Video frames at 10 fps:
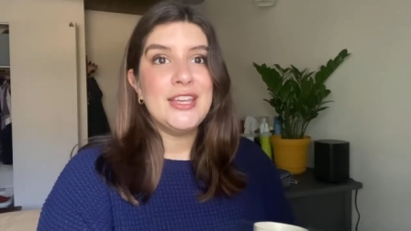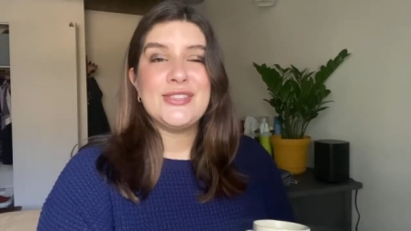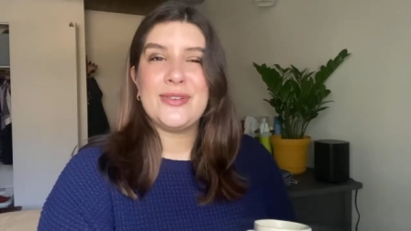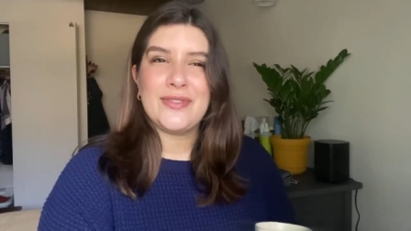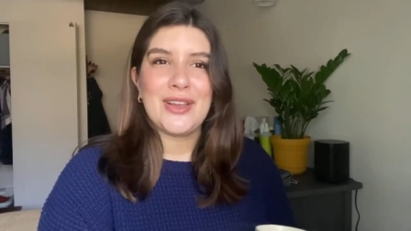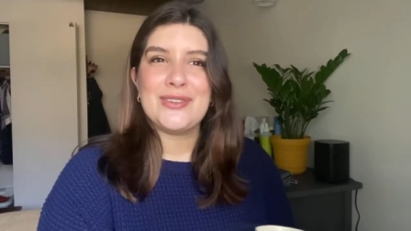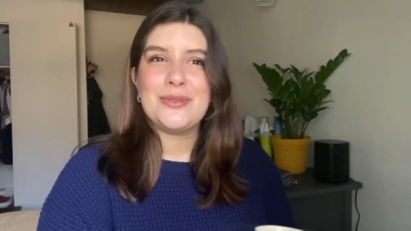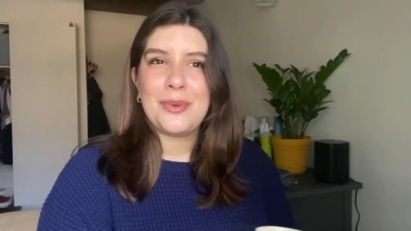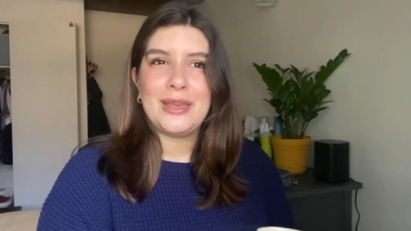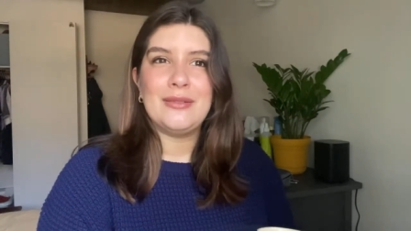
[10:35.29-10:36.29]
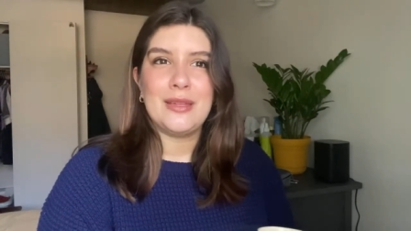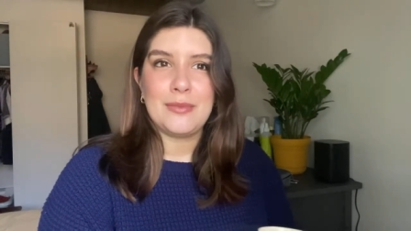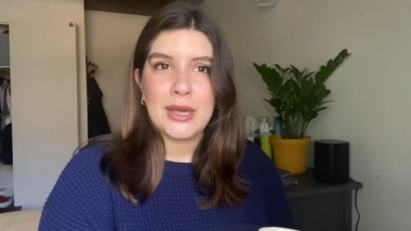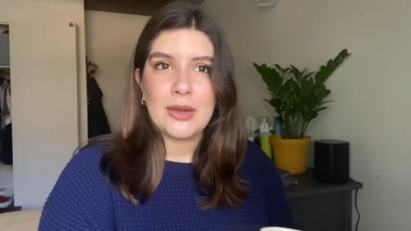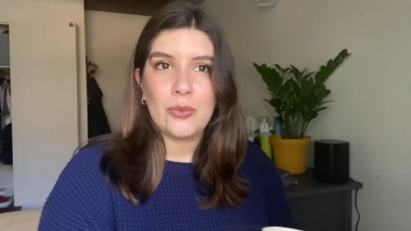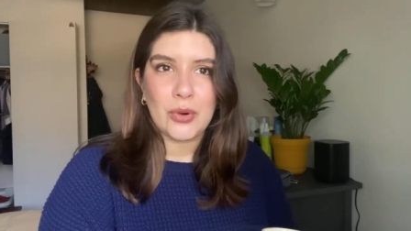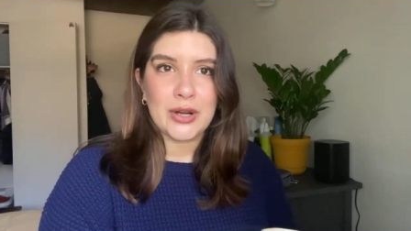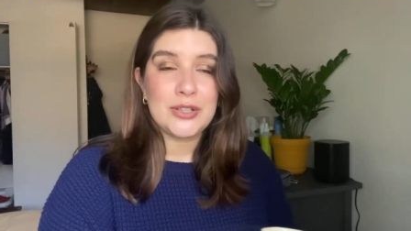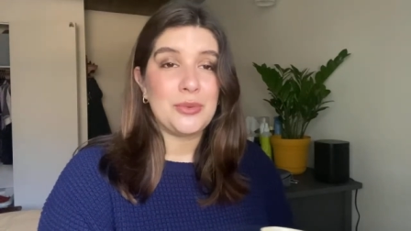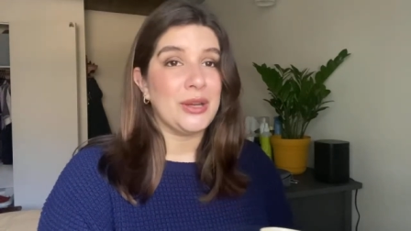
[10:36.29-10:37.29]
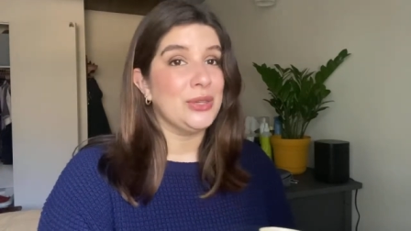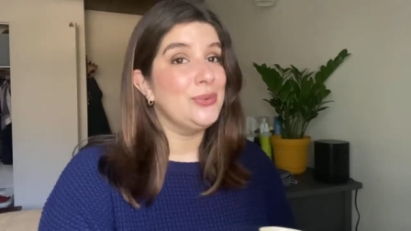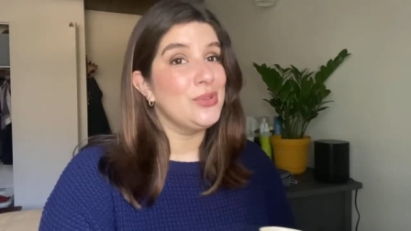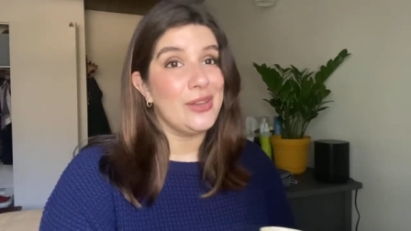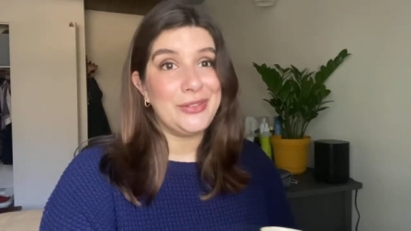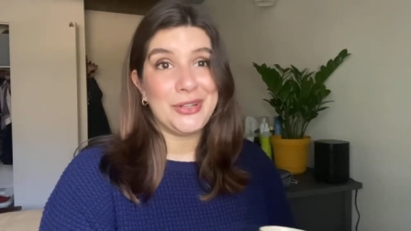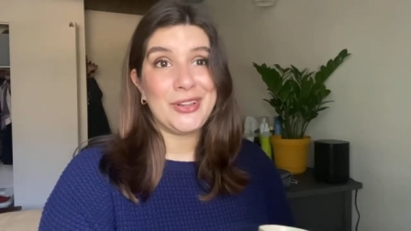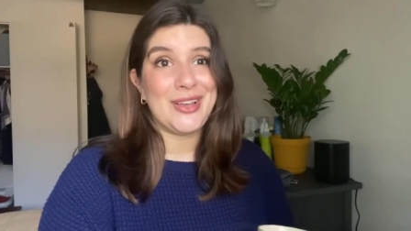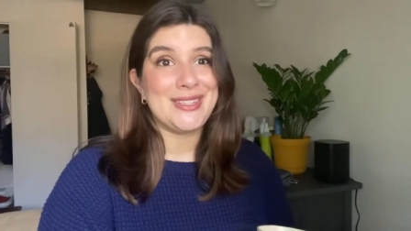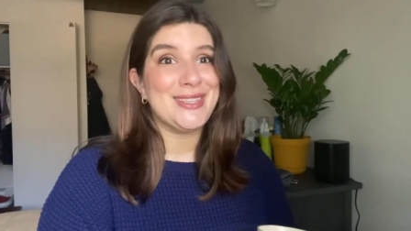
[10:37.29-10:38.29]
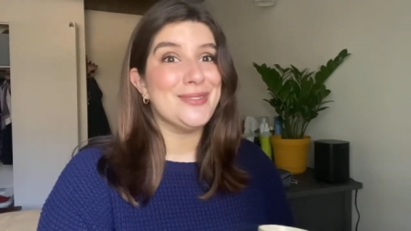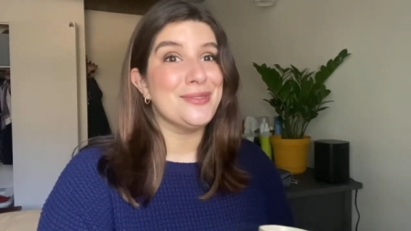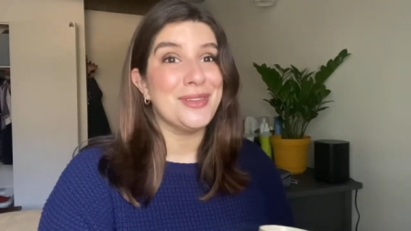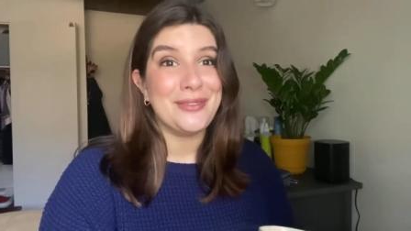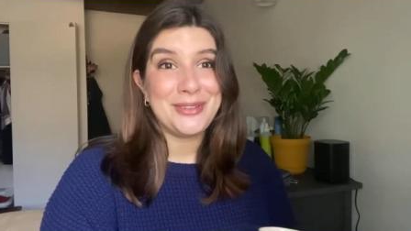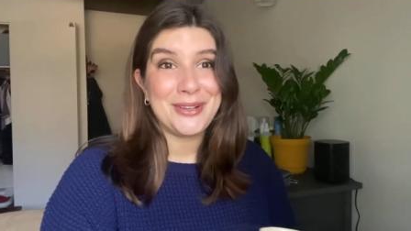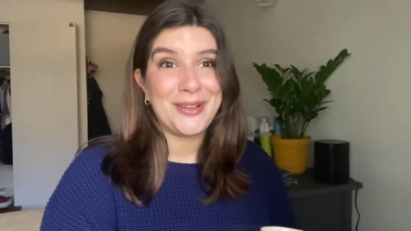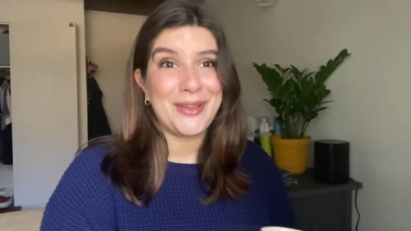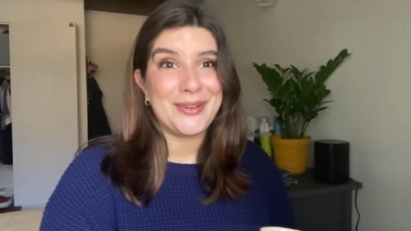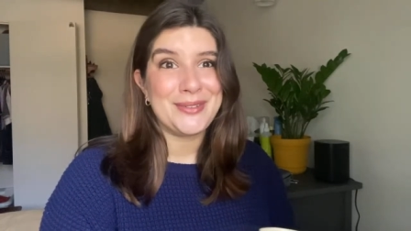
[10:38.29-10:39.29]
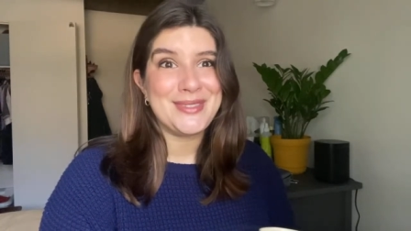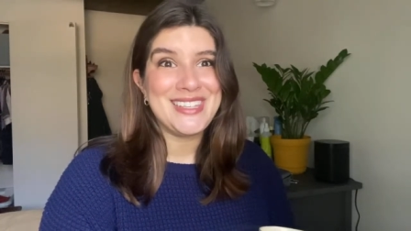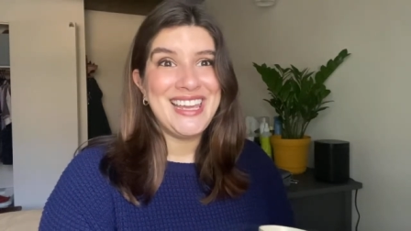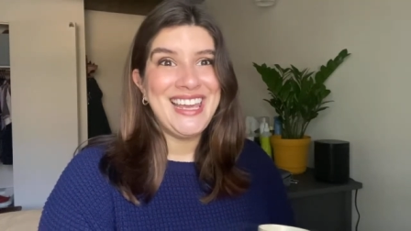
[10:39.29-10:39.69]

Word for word: So if there's a way you can make it work to where you love your closet, you love your clothes,